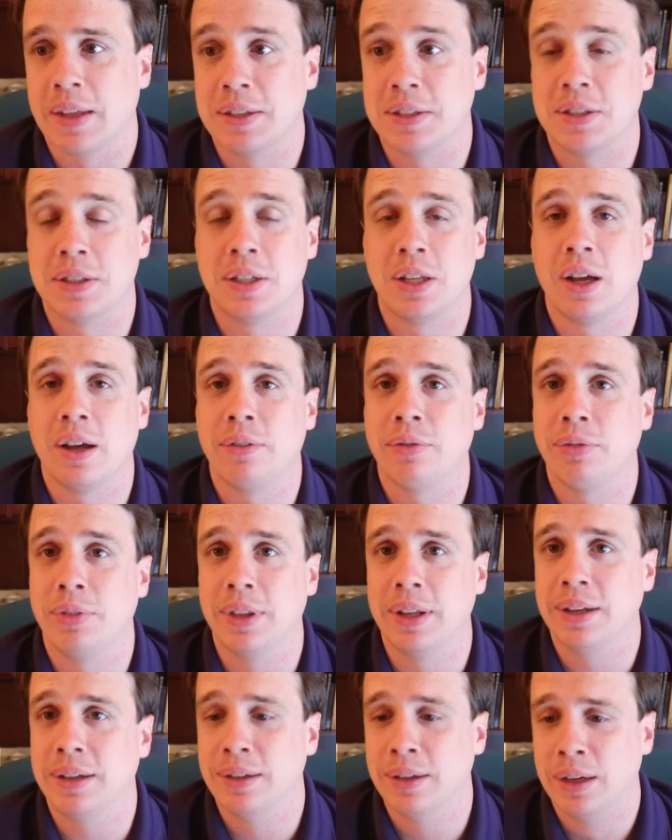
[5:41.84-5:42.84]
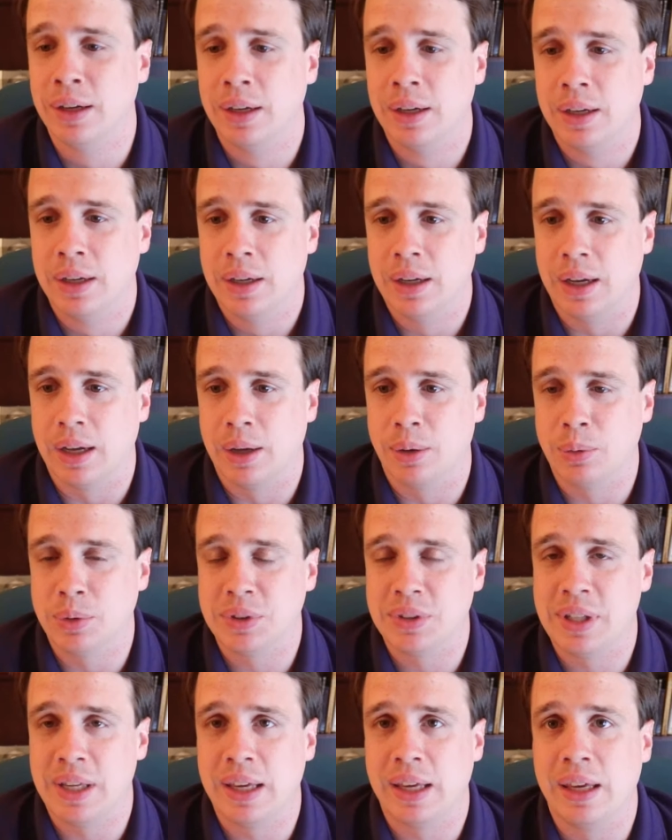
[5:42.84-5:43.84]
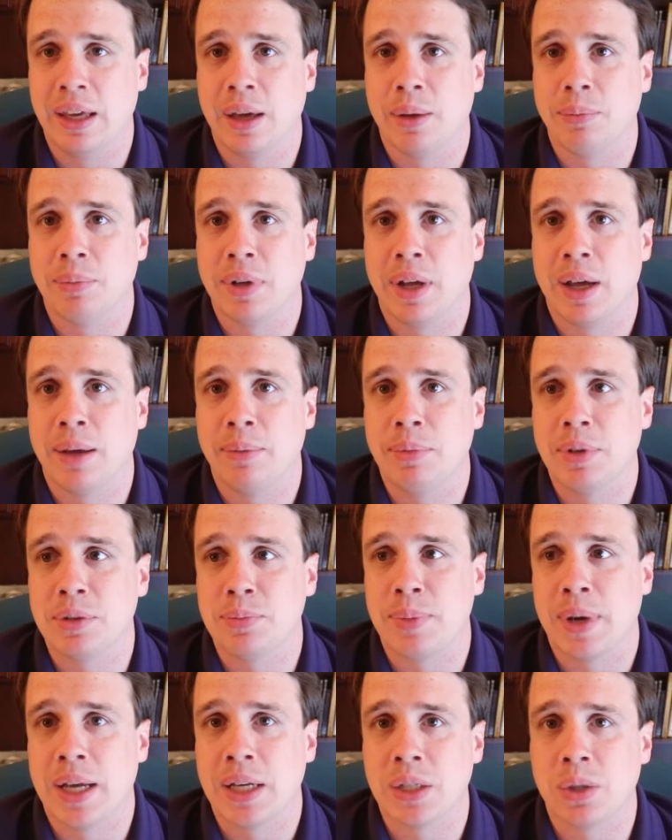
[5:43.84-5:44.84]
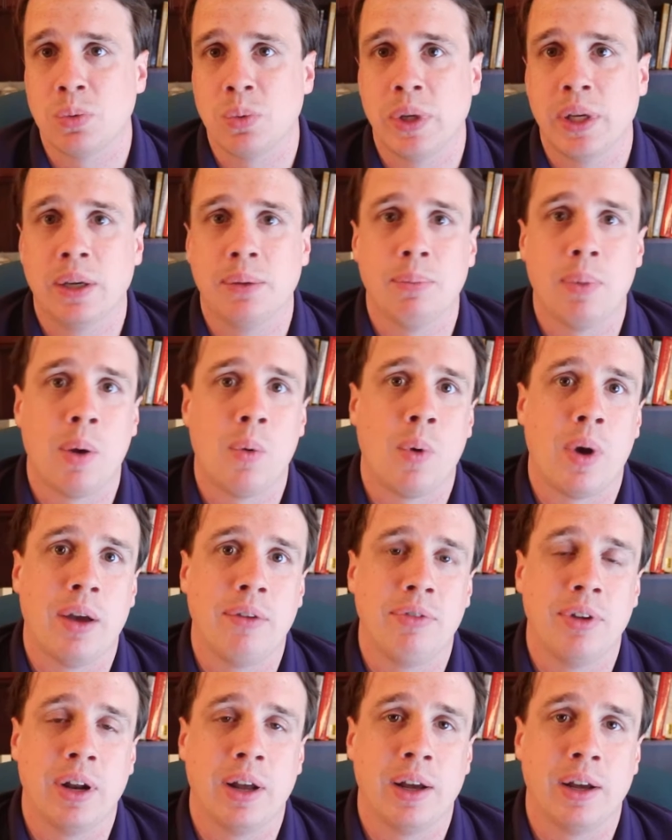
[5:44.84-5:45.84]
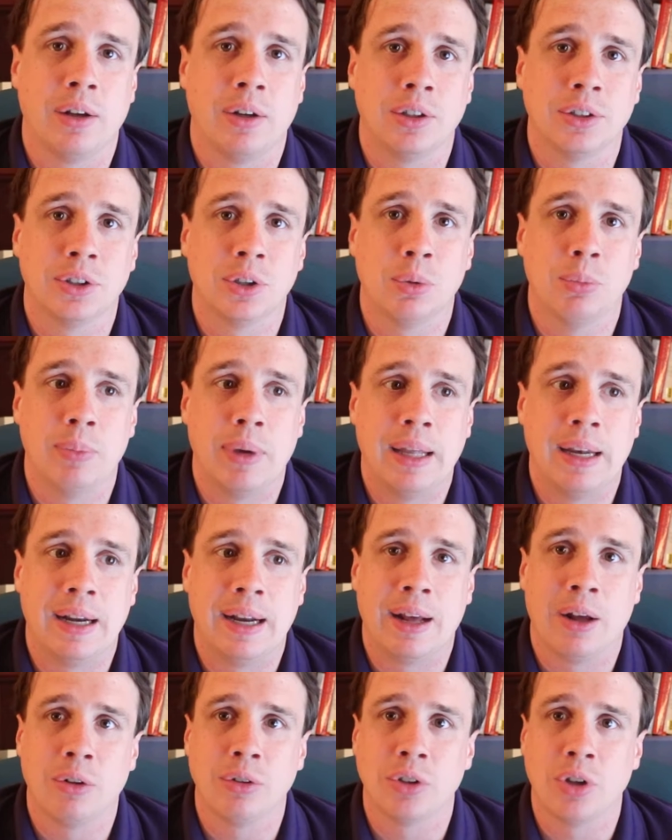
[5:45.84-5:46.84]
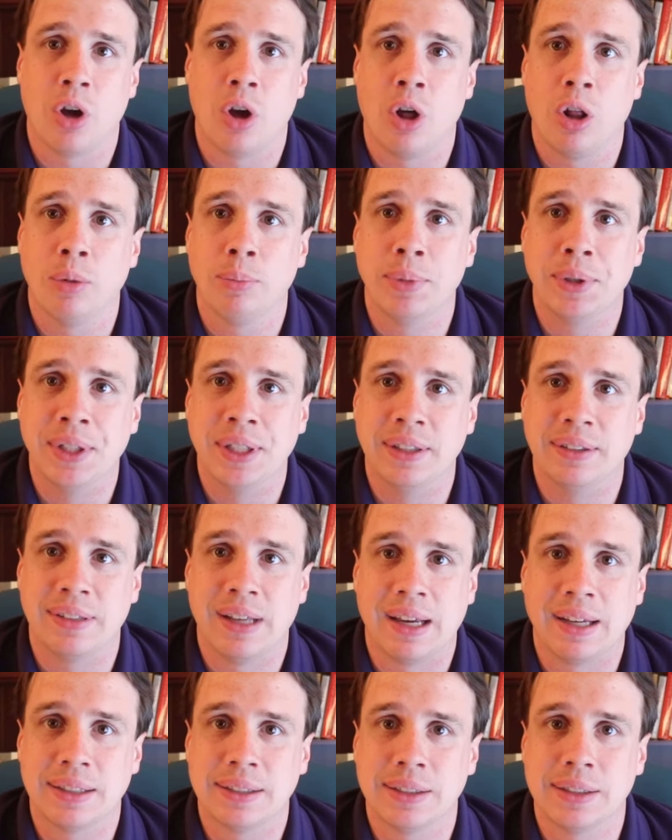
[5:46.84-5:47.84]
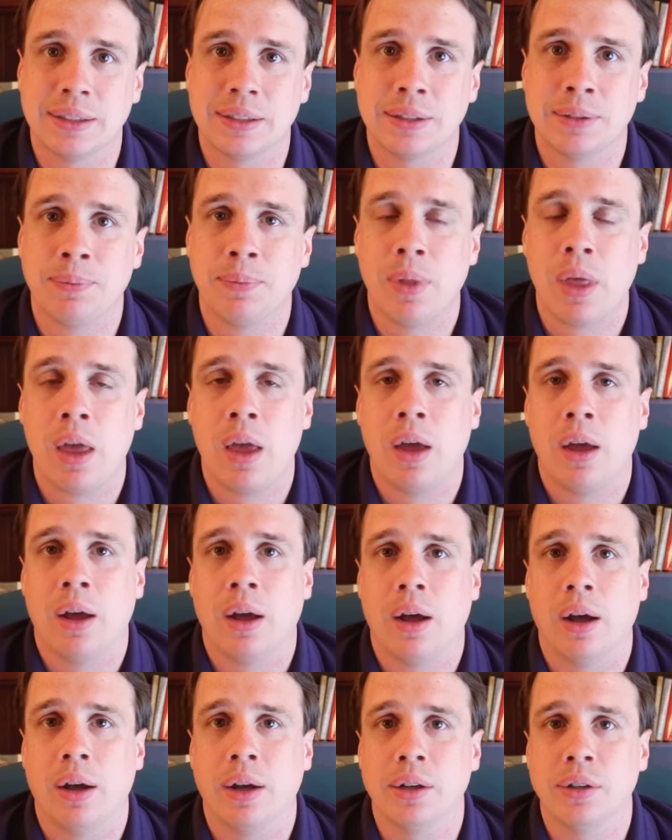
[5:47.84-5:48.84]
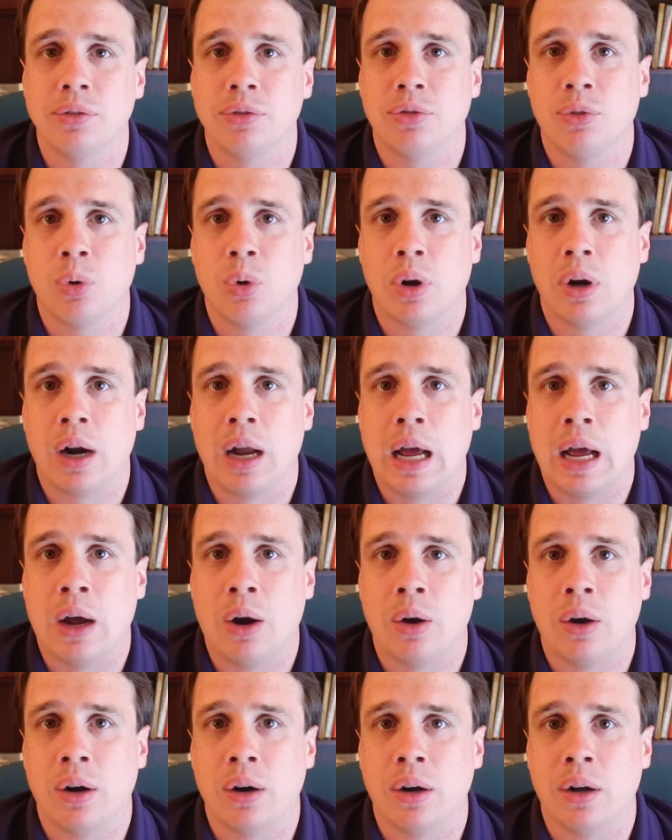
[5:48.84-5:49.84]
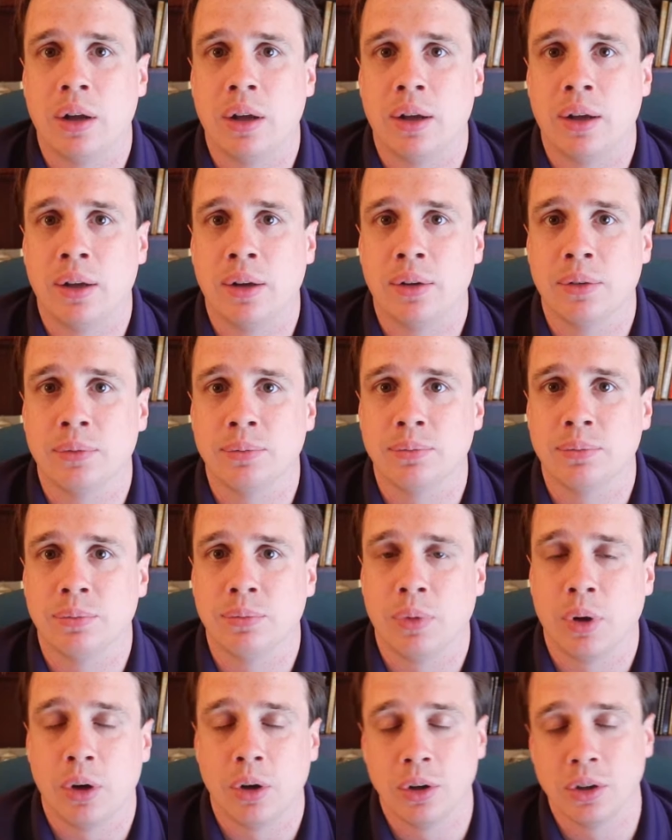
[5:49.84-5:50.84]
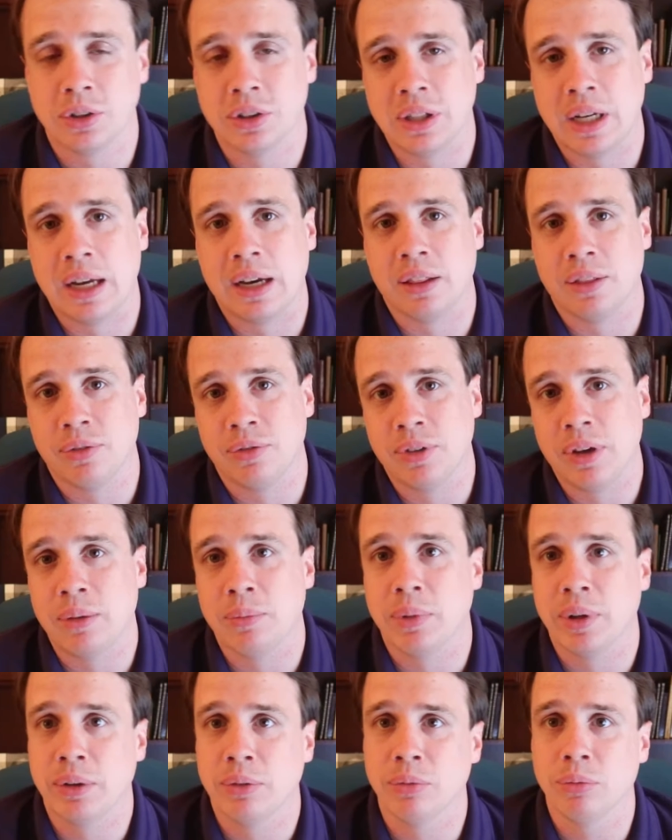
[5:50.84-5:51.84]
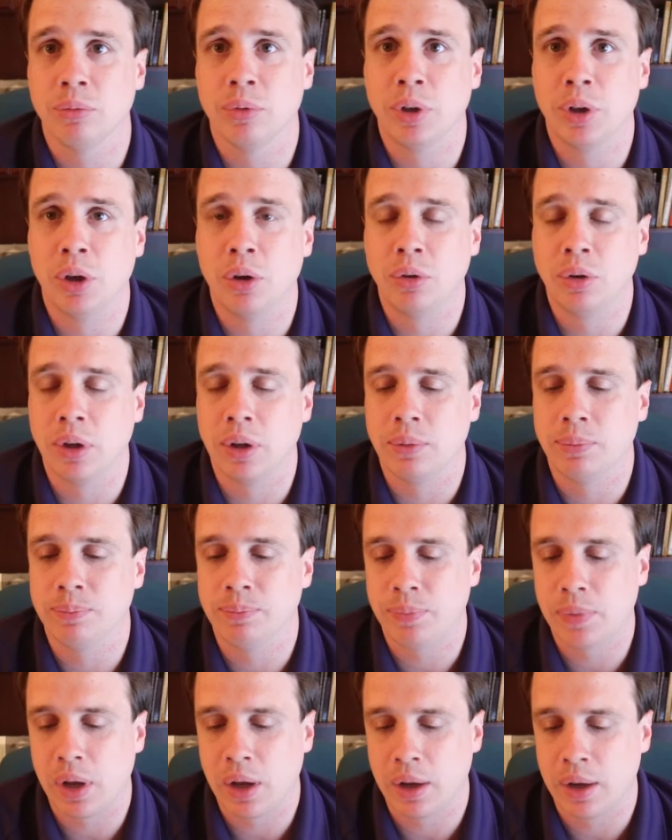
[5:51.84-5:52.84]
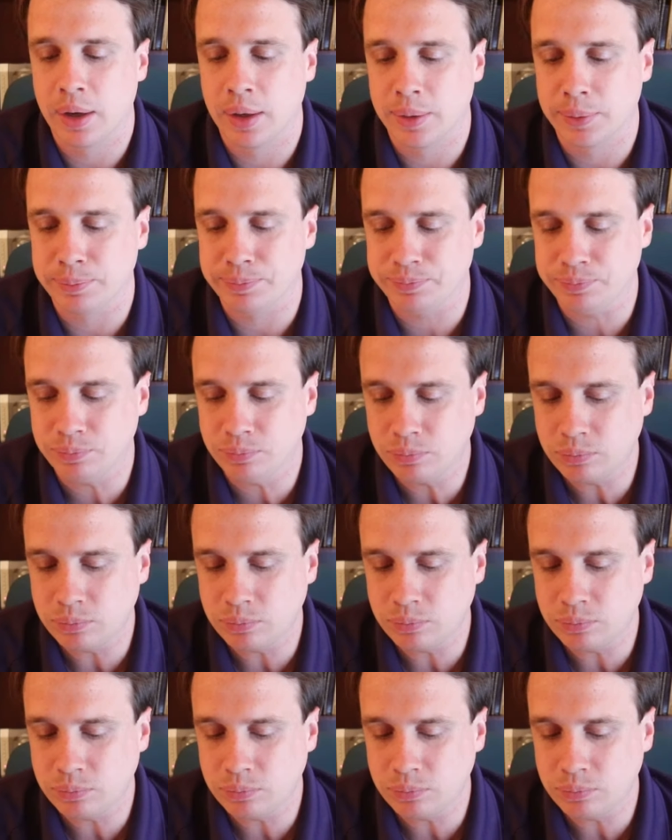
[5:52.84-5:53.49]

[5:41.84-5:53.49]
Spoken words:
stuff that was taking up time this past week. My wife and I also made it out to Albany, Texas, for our her side of the family reunion. And